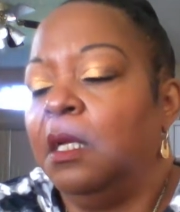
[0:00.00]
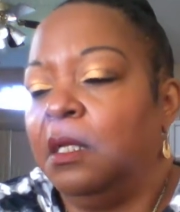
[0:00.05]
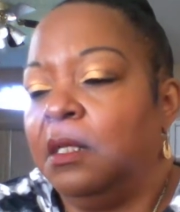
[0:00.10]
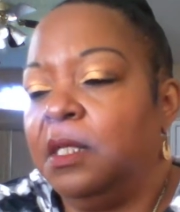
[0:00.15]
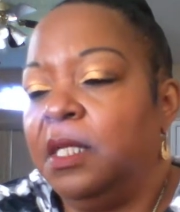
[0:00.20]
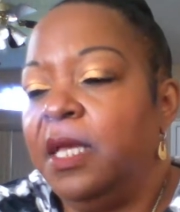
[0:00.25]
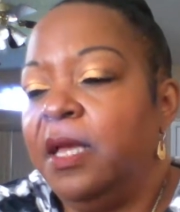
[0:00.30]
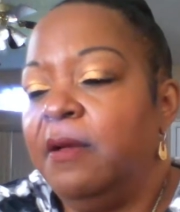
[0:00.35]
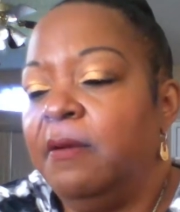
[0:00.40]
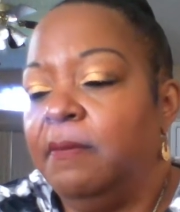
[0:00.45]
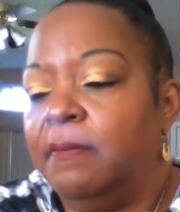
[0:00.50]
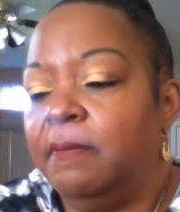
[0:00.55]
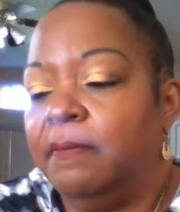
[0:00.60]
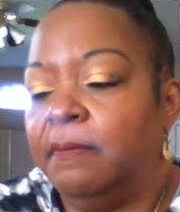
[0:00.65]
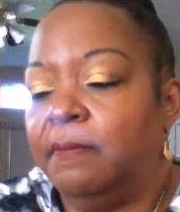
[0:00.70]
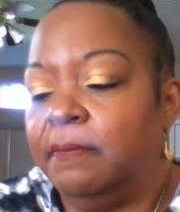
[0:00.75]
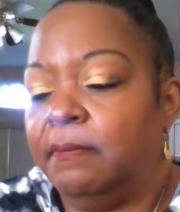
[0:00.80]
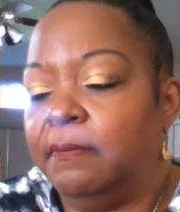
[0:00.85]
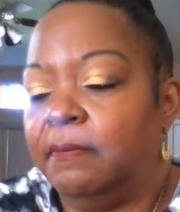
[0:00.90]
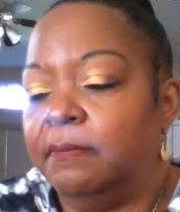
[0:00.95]
Yeah,
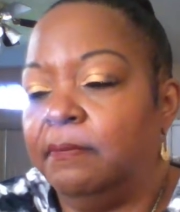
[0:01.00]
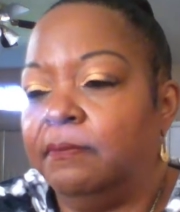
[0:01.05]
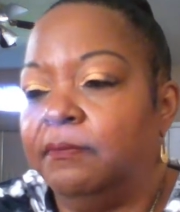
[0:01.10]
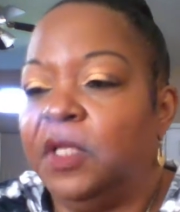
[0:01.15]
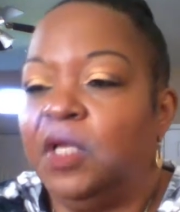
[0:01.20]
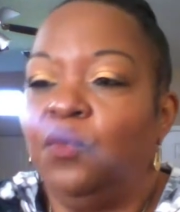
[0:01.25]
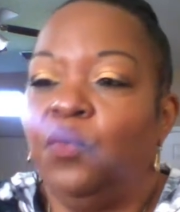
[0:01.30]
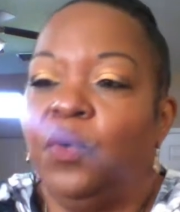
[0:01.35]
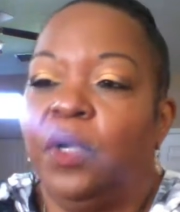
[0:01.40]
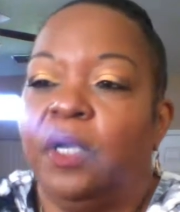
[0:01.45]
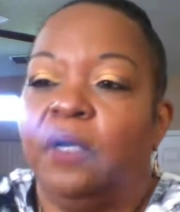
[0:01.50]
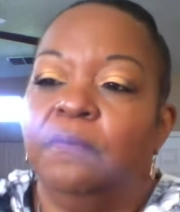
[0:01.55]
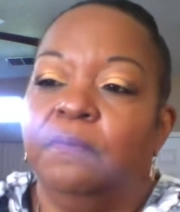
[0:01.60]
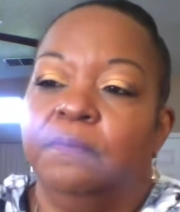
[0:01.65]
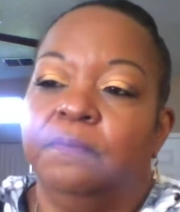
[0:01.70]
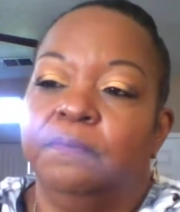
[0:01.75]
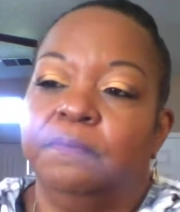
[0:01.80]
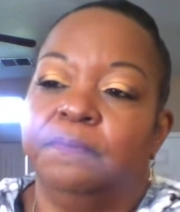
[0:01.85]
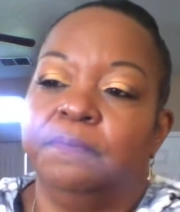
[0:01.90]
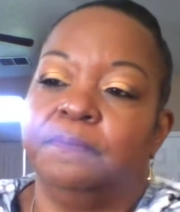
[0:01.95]
it will.
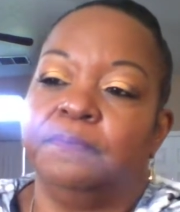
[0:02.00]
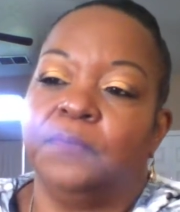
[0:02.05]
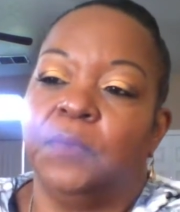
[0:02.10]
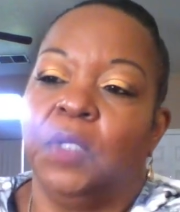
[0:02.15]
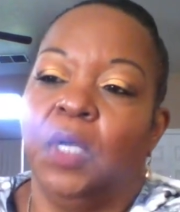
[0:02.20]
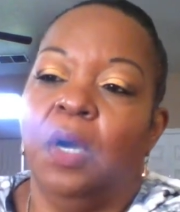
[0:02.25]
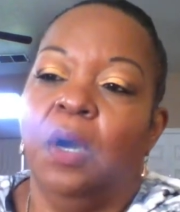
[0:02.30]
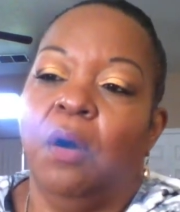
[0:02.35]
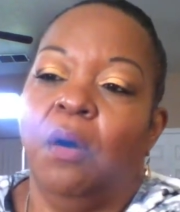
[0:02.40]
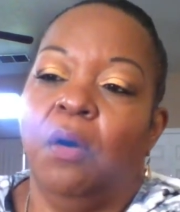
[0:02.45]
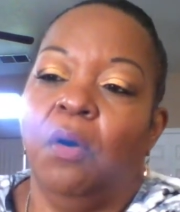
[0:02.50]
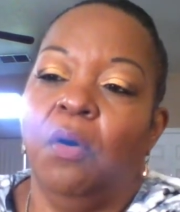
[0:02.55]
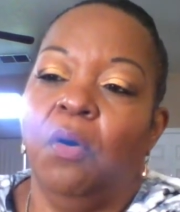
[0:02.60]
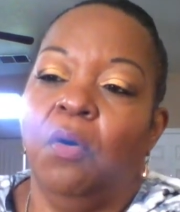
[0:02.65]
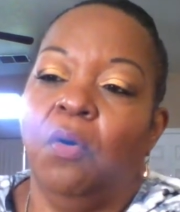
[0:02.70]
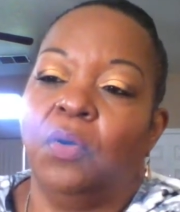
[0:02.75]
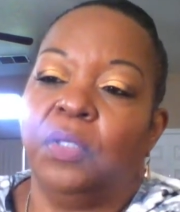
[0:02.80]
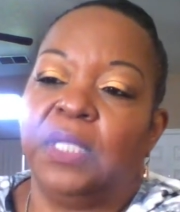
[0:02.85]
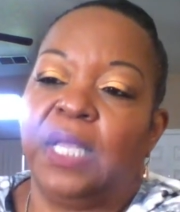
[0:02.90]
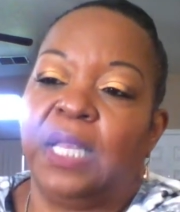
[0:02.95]

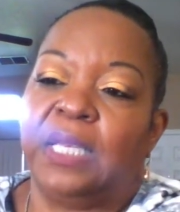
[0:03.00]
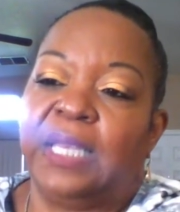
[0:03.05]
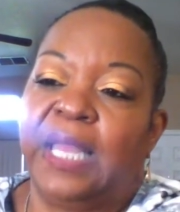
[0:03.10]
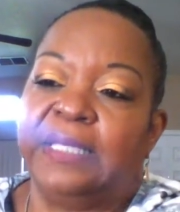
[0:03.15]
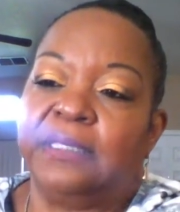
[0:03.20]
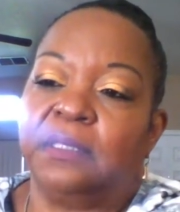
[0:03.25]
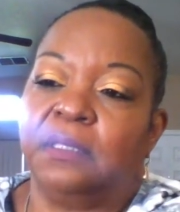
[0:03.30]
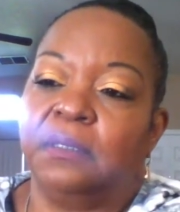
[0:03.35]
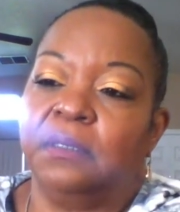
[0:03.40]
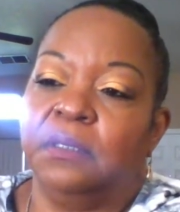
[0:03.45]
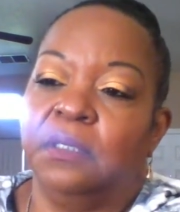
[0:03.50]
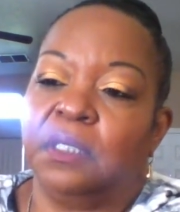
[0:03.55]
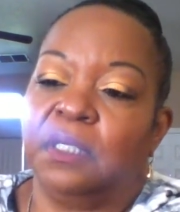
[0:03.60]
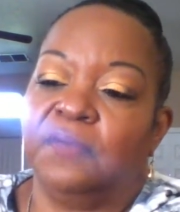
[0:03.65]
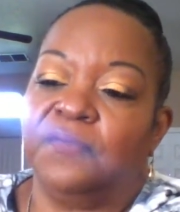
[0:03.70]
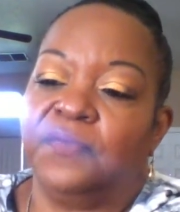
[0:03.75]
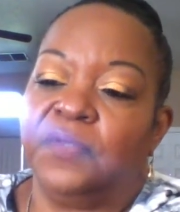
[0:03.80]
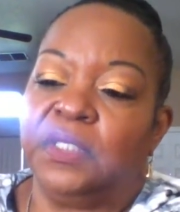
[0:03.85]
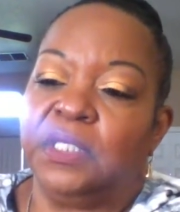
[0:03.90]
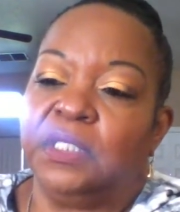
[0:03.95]
Oh, and I like the look
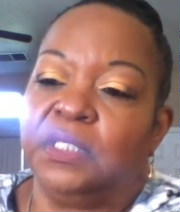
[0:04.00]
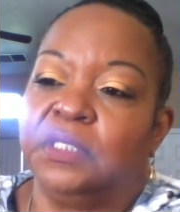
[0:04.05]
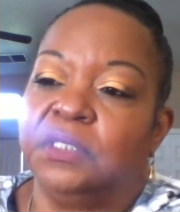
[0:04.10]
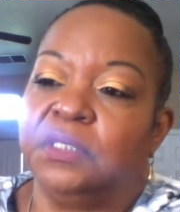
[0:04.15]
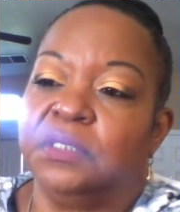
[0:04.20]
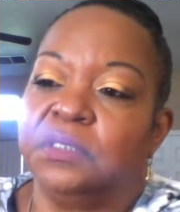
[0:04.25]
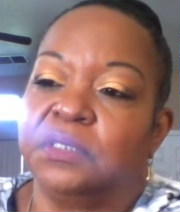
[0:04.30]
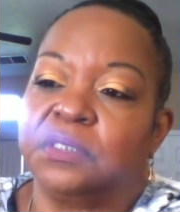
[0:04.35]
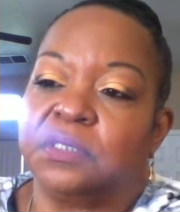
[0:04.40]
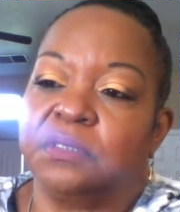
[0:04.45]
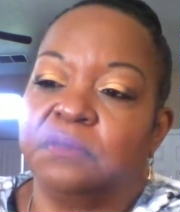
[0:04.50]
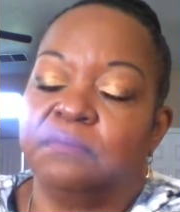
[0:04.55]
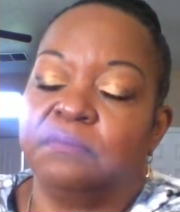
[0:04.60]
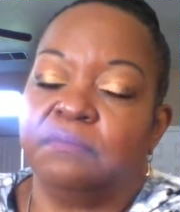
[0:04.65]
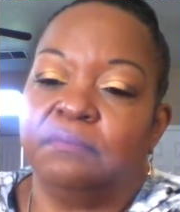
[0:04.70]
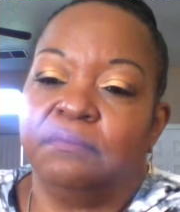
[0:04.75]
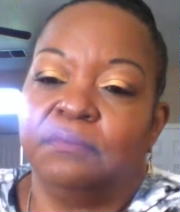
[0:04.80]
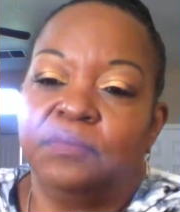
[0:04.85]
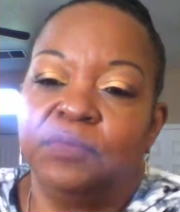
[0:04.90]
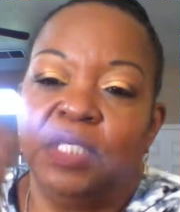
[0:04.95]
of these.
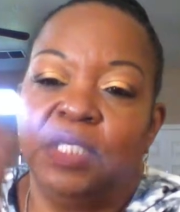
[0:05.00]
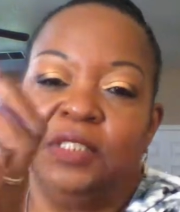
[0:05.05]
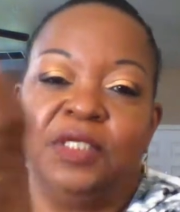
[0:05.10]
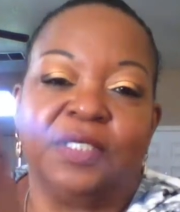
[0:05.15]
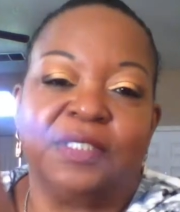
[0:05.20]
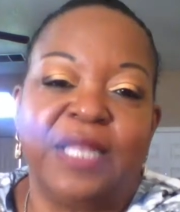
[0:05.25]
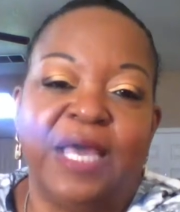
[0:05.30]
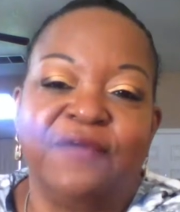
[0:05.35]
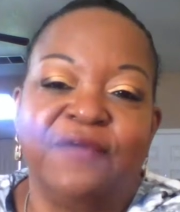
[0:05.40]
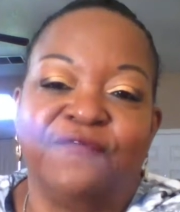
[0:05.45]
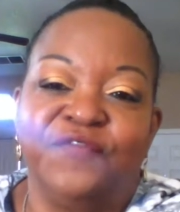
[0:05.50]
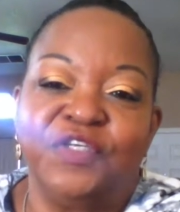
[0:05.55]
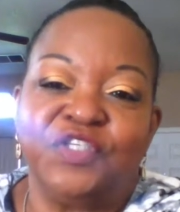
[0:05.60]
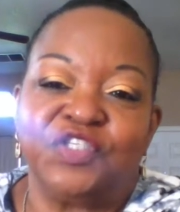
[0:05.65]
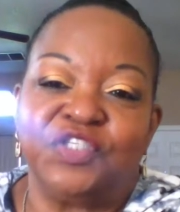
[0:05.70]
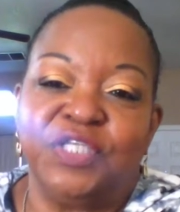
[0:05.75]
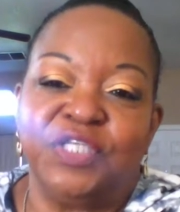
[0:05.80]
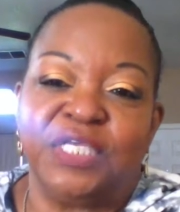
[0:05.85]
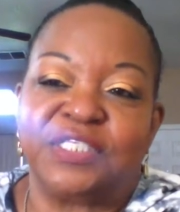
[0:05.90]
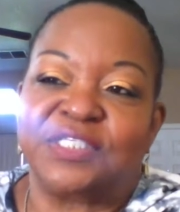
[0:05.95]
They look like
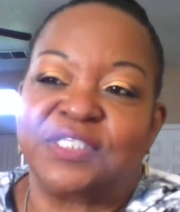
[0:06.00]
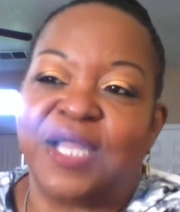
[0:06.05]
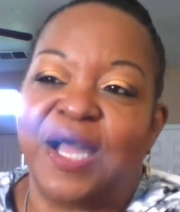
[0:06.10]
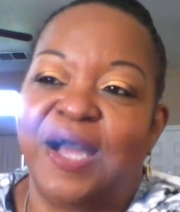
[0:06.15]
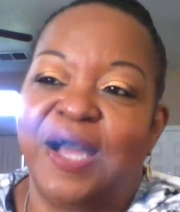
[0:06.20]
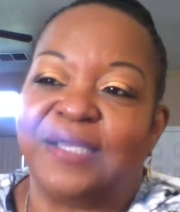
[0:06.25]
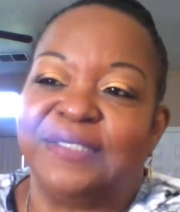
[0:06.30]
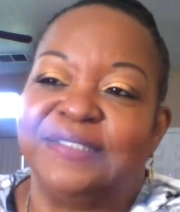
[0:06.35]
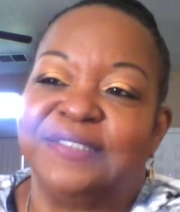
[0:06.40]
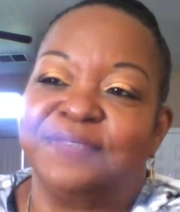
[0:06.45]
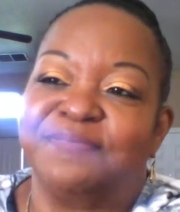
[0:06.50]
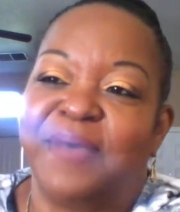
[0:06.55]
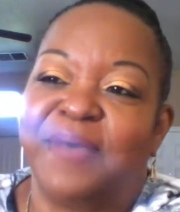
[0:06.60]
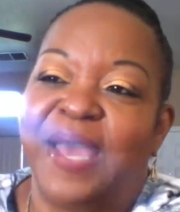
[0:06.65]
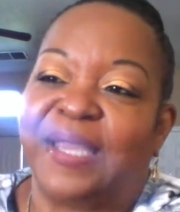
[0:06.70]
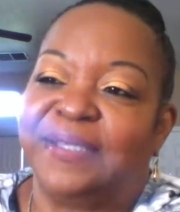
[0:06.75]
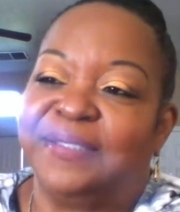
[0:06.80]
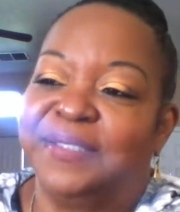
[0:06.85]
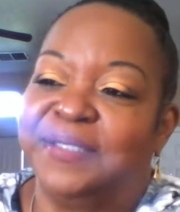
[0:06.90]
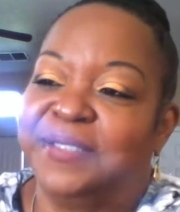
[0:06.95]
fishnet stockings
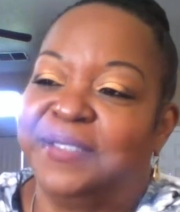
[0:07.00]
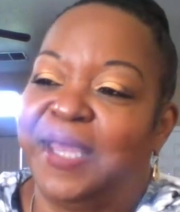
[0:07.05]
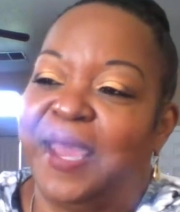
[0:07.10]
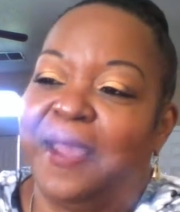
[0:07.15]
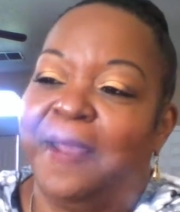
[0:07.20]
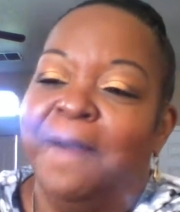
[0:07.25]
back in the day.